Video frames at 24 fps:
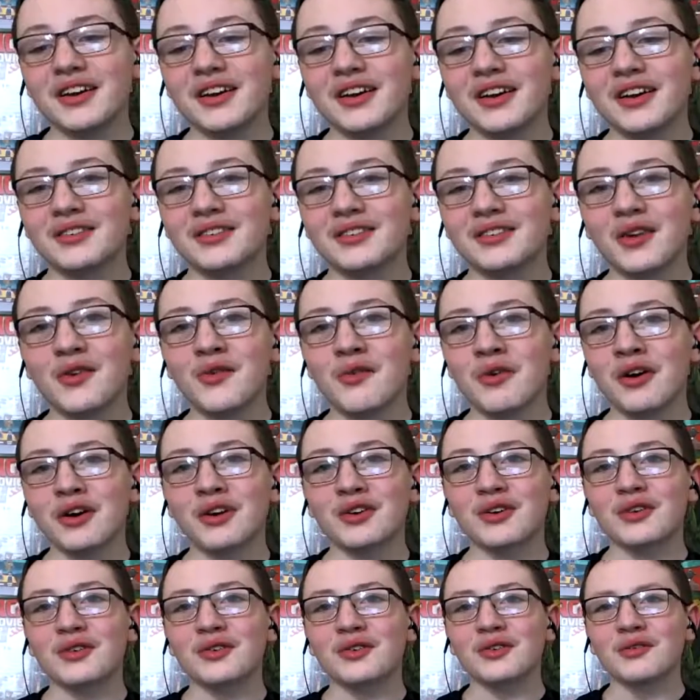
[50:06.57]
I don't want
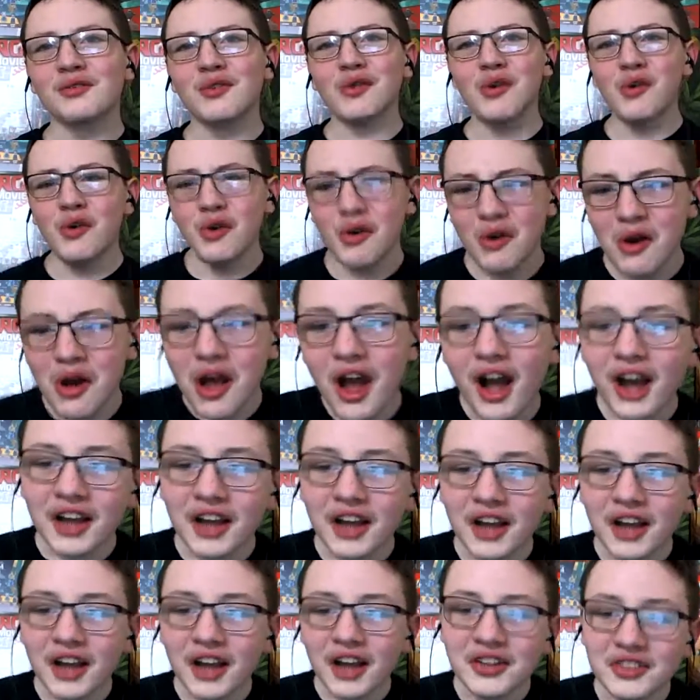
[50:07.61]
to. Well, I
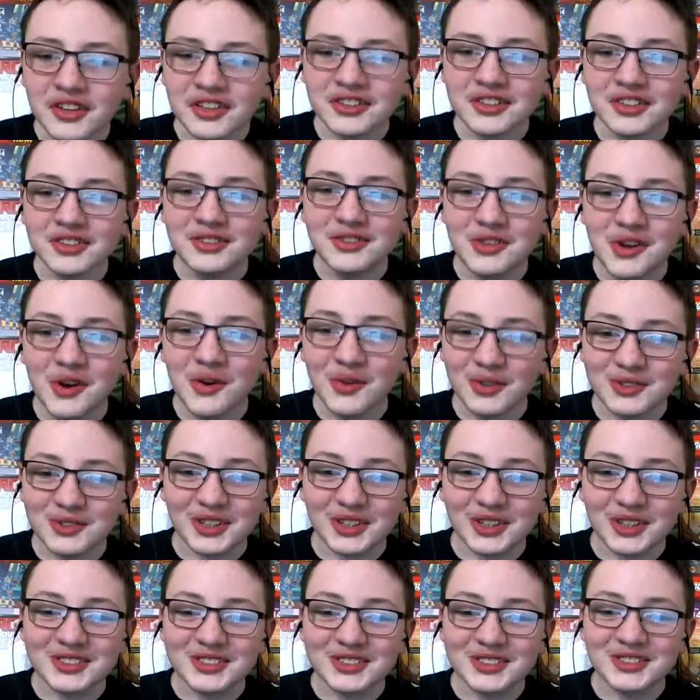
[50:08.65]
thought the deal was I
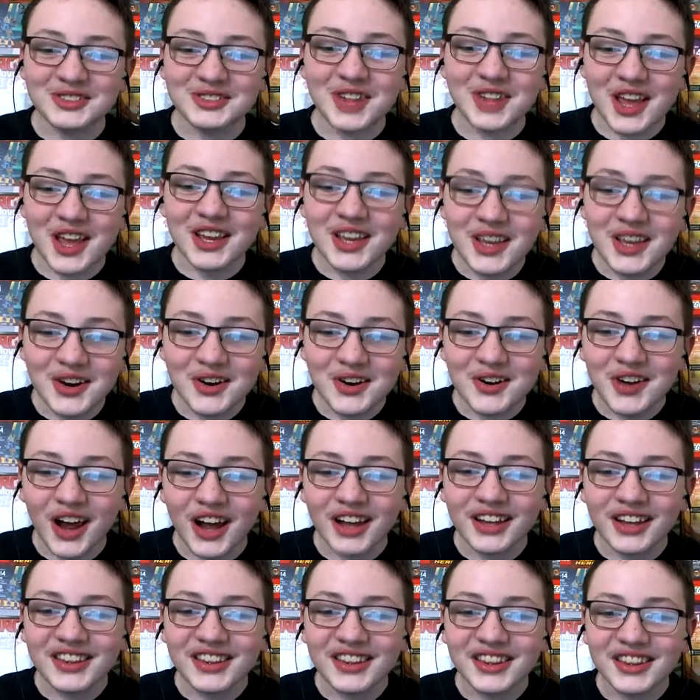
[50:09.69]
stay here, not
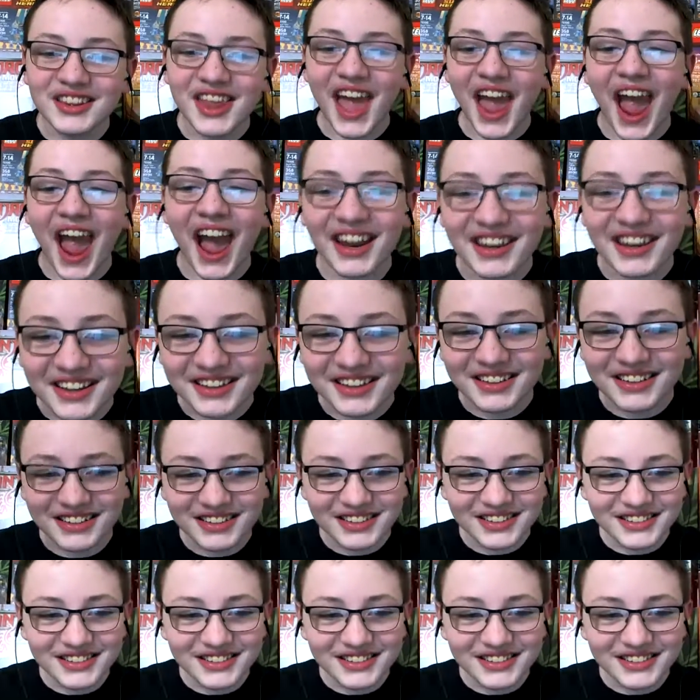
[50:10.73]
in the attic.